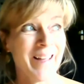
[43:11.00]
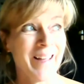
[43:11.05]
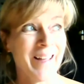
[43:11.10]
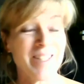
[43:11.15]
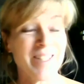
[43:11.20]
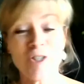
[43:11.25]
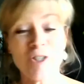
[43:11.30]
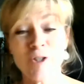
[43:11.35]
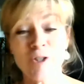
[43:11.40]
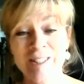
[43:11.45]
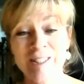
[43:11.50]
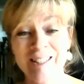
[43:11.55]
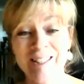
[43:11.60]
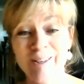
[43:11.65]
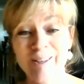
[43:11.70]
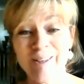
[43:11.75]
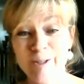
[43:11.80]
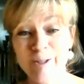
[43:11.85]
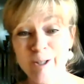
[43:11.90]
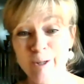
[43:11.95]
It's interesting
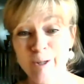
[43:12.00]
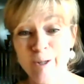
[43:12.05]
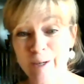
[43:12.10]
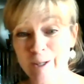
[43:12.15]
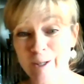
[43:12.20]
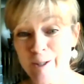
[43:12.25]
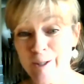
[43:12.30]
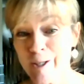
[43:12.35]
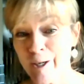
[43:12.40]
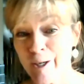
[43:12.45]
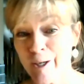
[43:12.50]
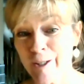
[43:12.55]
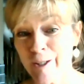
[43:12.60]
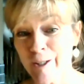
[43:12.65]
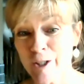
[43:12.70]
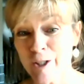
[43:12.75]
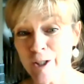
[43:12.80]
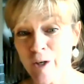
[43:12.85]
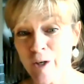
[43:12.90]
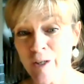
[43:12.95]
though too, when you start
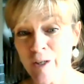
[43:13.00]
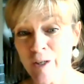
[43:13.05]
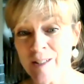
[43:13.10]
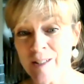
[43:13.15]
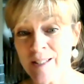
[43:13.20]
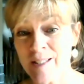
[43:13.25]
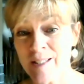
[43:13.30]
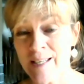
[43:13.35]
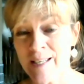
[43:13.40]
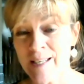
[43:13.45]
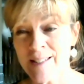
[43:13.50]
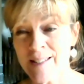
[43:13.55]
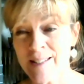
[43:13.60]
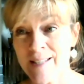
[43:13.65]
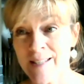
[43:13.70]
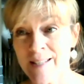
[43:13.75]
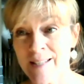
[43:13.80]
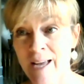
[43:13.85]
sharing successes,